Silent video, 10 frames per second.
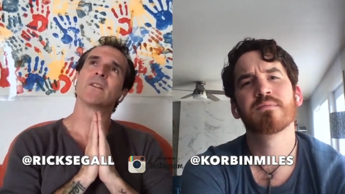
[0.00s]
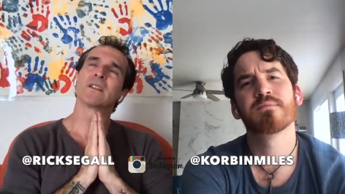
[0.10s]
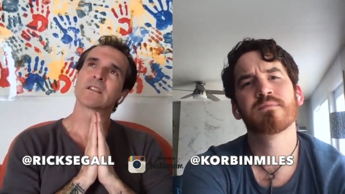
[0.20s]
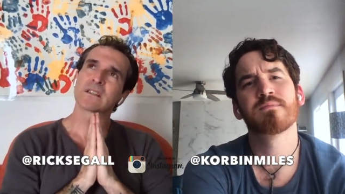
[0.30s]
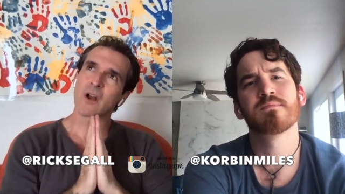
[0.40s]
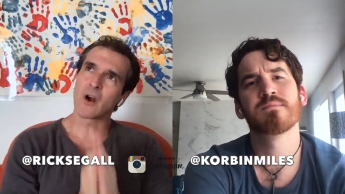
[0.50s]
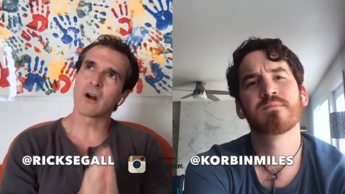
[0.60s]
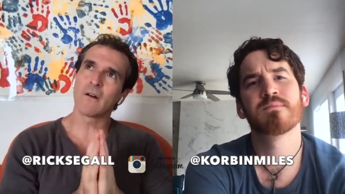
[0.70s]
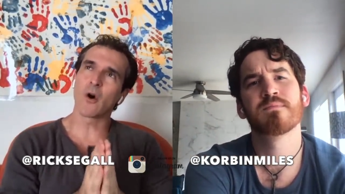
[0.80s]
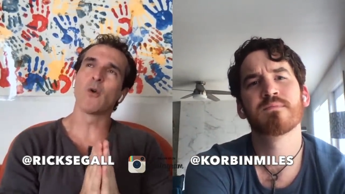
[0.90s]
Speaker 1: this is
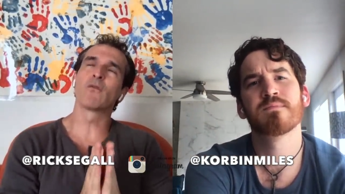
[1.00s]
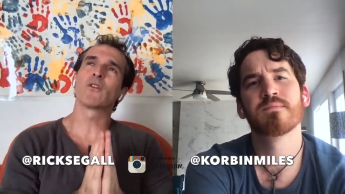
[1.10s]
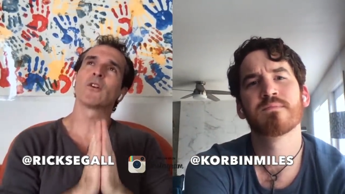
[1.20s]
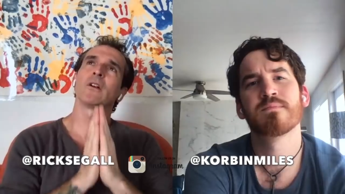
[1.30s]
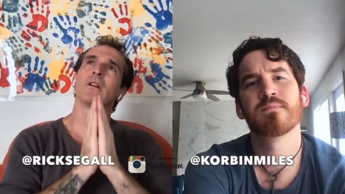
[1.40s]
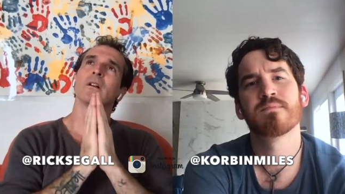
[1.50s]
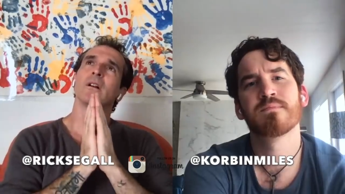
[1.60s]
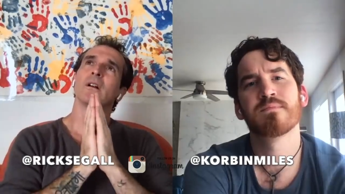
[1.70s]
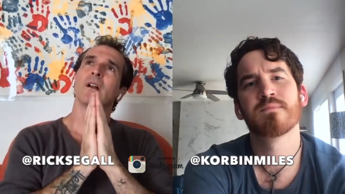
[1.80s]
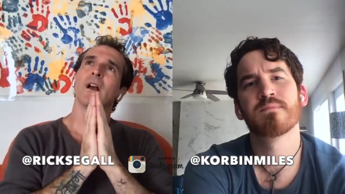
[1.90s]
over
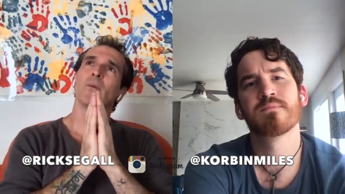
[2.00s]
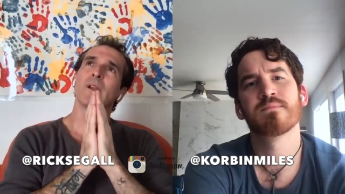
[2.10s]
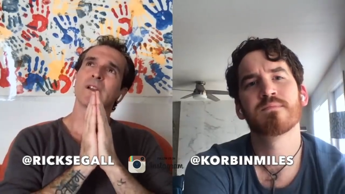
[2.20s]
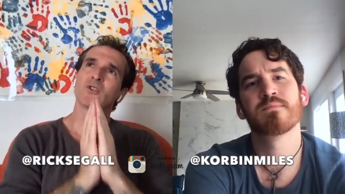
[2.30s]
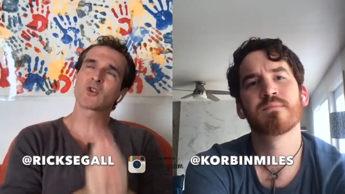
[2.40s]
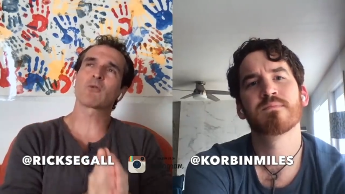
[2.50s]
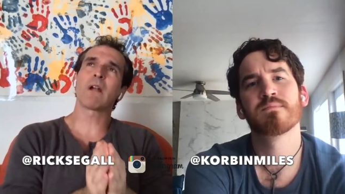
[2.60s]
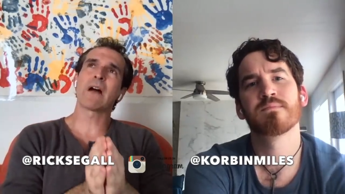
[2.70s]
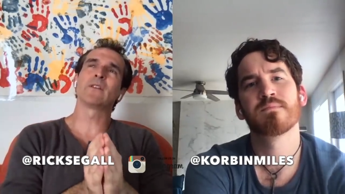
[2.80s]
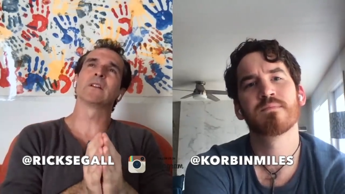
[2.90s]
and we can
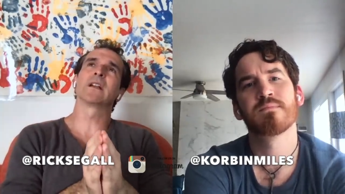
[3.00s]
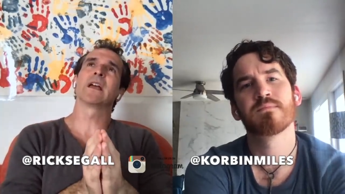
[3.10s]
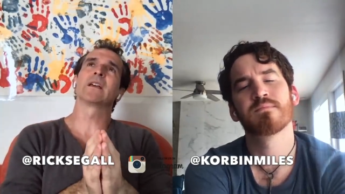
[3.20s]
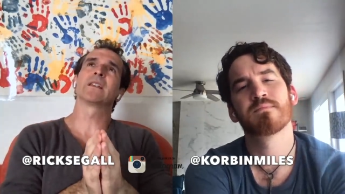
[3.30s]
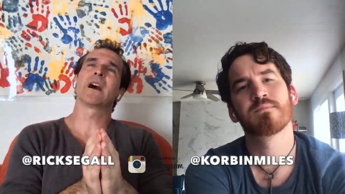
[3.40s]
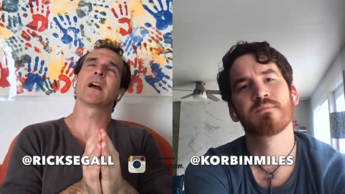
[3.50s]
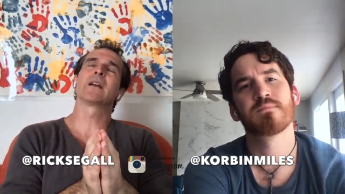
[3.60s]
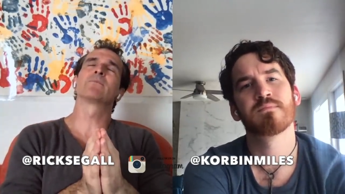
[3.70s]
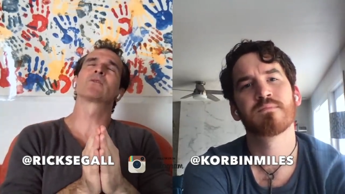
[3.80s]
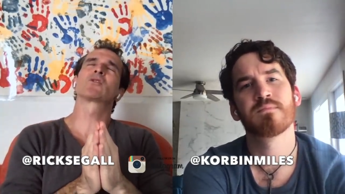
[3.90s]
travel again, I
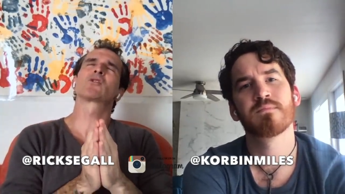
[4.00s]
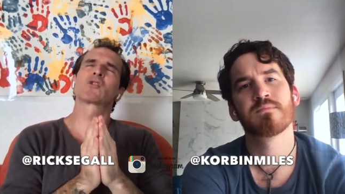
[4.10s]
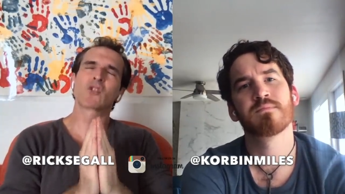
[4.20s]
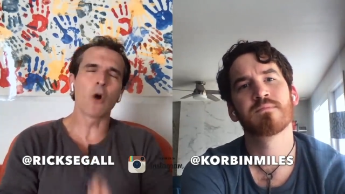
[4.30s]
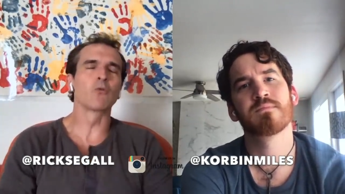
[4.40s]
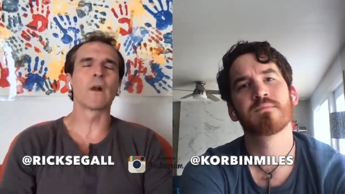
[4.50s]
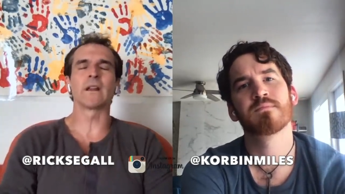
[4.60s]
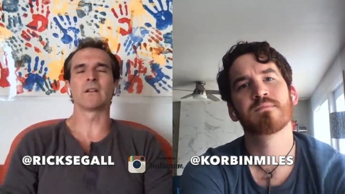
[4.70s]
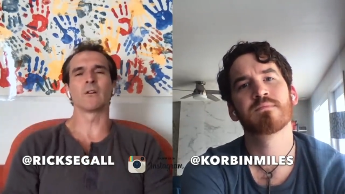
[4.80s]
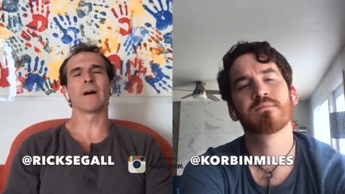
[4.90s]
am so
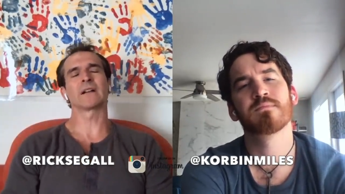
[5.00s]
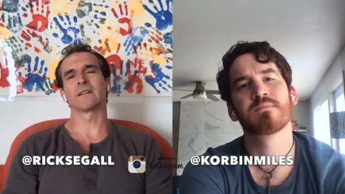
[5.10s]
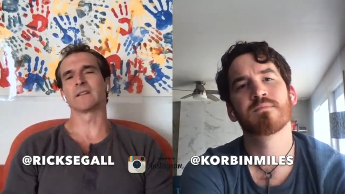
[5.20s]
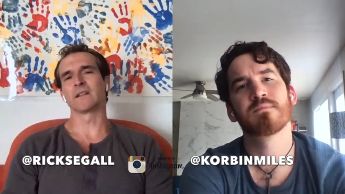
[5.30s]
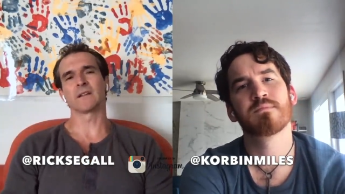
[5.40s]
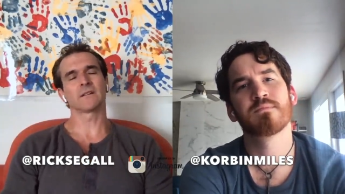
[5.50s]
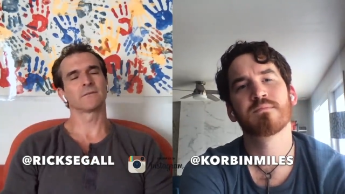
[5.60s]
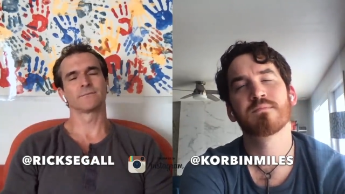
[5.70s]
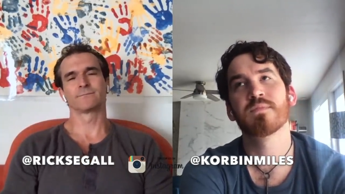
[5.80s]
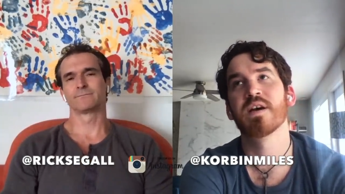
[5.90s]
ready to go back to India.
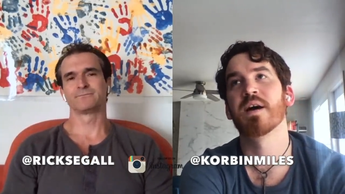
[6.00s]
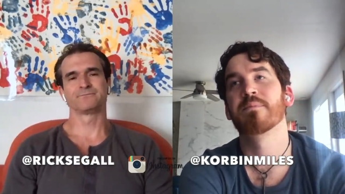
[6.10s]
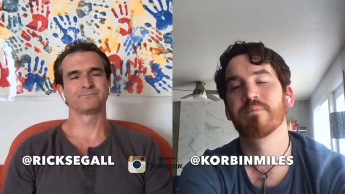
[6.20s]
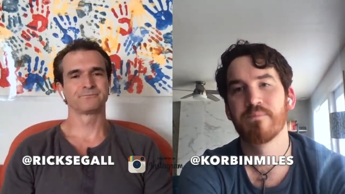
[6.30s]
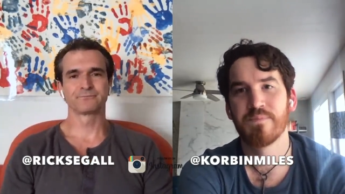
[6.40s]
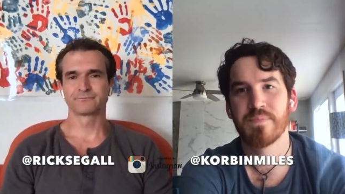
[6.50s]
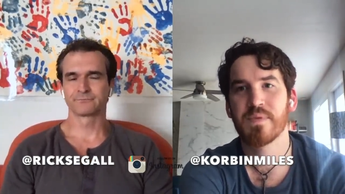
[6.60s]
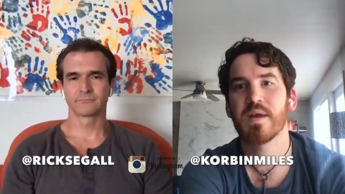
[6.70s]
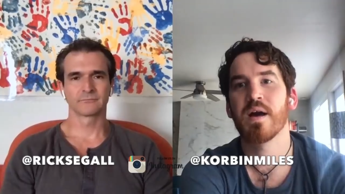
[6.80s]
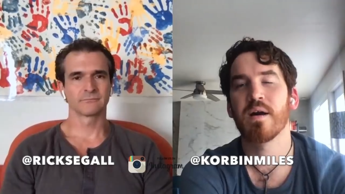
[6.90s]
Speaker 2: Yeah,
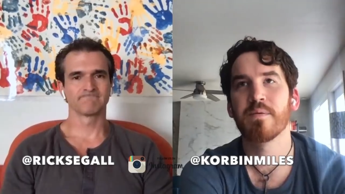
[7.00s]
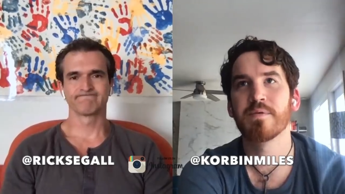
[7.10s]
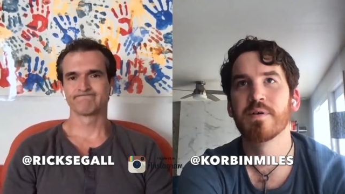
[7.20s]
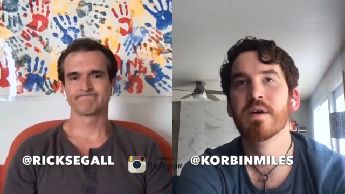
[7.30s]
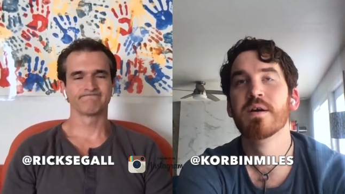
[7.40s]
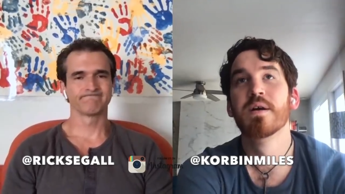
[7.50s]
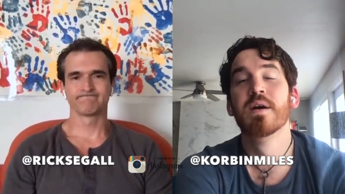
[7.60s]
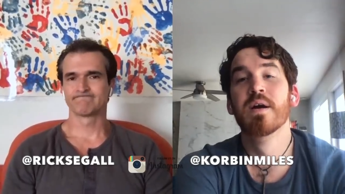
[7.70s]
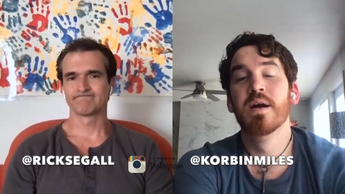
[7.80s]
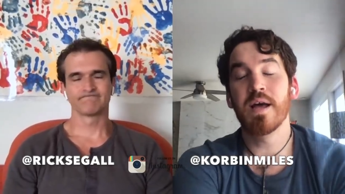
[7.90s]
yeah. I would...
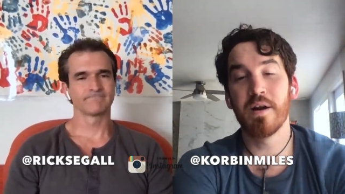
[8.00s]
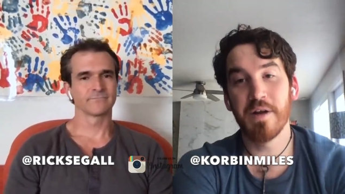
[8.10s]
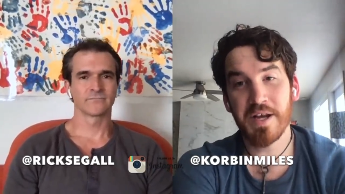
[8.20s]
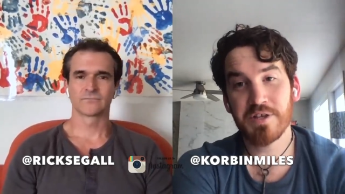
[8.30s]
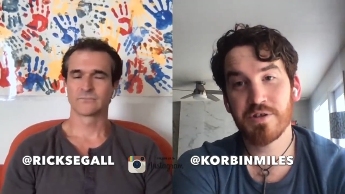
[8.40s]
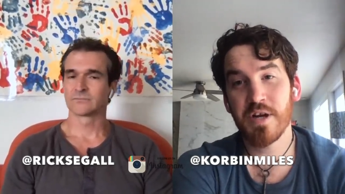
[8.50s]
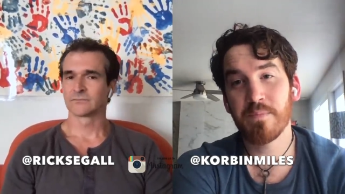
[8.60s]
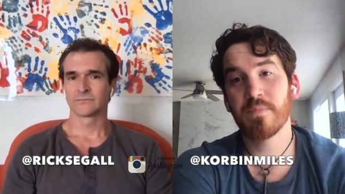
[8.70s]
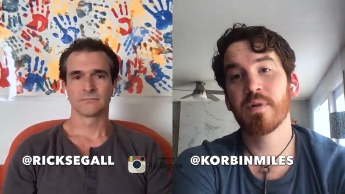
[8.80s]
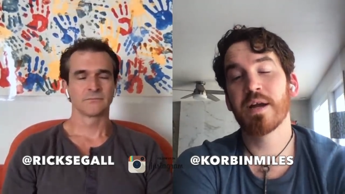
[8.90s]
And our next
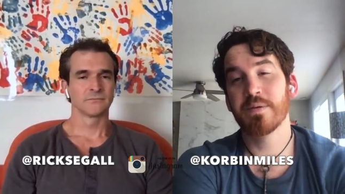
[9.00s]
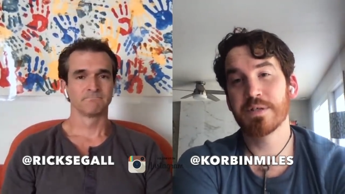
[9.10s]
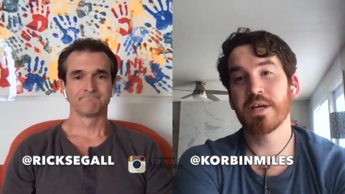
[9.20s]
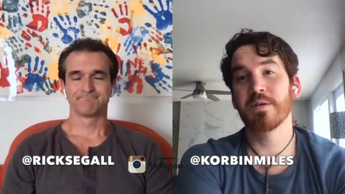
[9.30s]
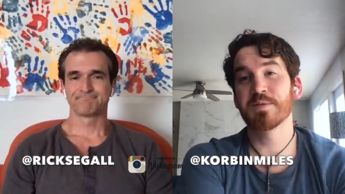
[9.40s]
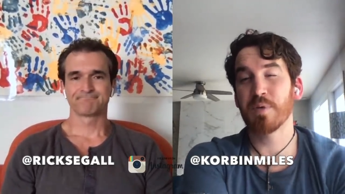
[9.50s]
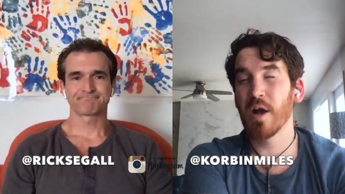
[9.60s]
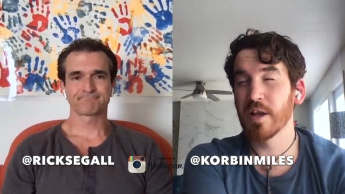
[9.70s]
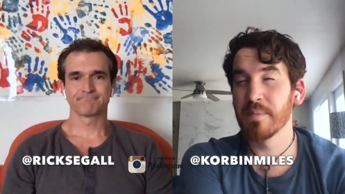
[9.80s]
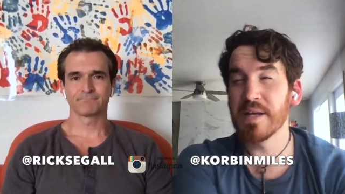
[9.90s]
trip, like you said, is
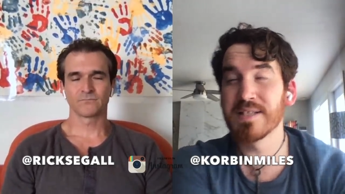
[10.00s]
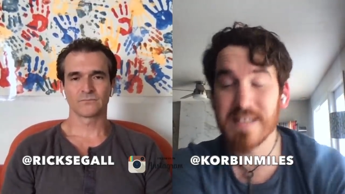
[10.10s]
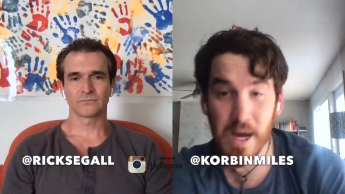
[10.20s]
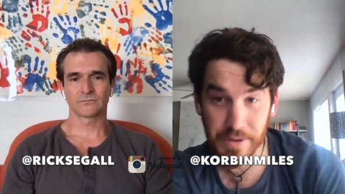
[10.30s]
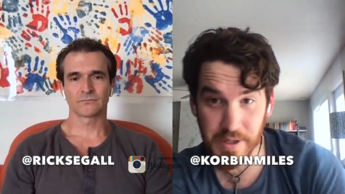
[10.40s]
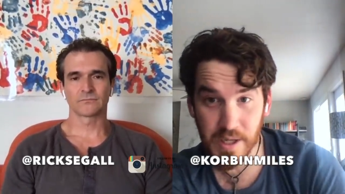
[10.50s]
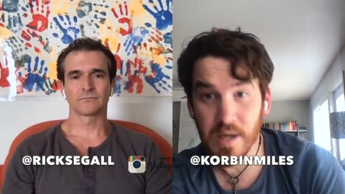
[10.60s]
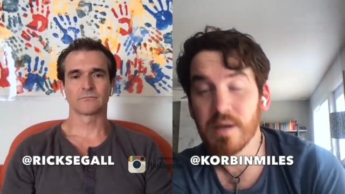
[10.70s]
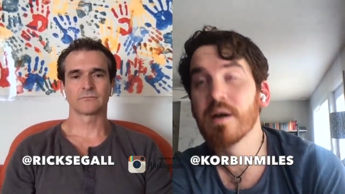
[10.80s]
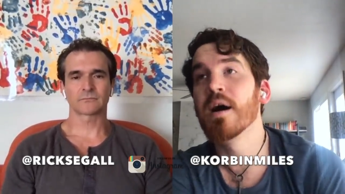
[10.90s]
probably going to be South India.
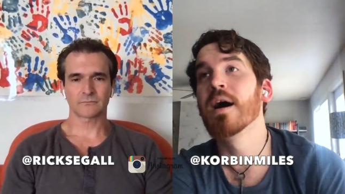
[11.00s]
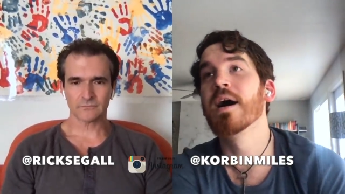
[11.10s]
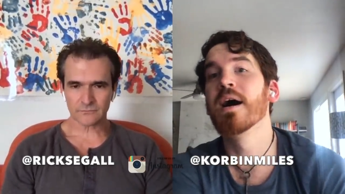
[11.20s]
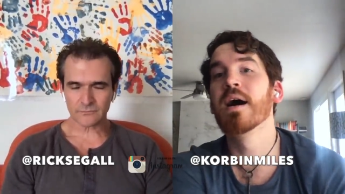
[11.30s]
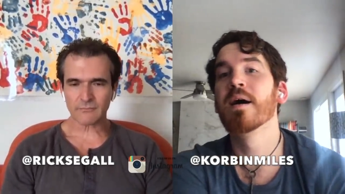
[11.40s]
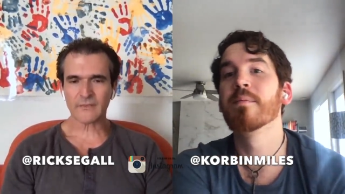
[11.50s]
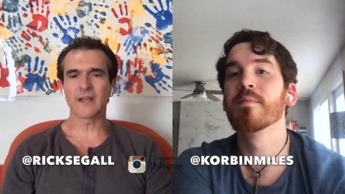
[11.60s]
Um,